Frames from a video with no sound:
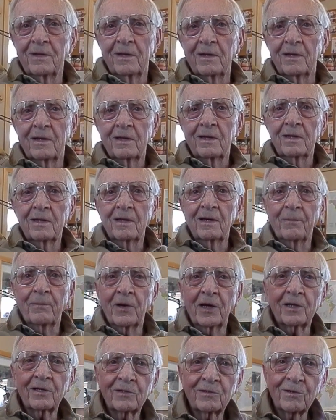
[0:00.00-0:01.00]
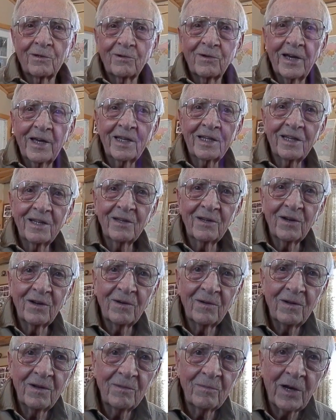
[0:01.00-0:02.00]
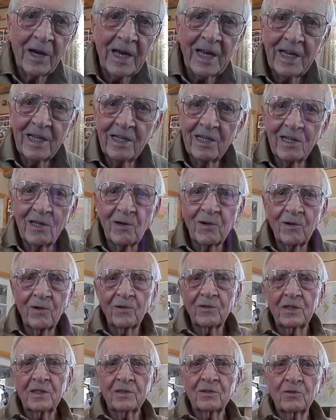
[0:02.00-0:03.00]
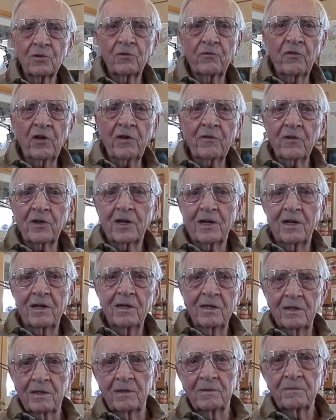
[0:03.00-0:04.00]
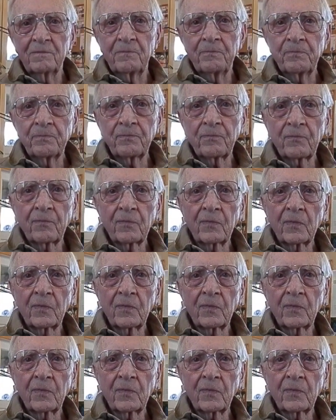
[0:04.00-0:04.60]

mm-hmm. a picture right near mine, you know. It's so vivid. Yeah.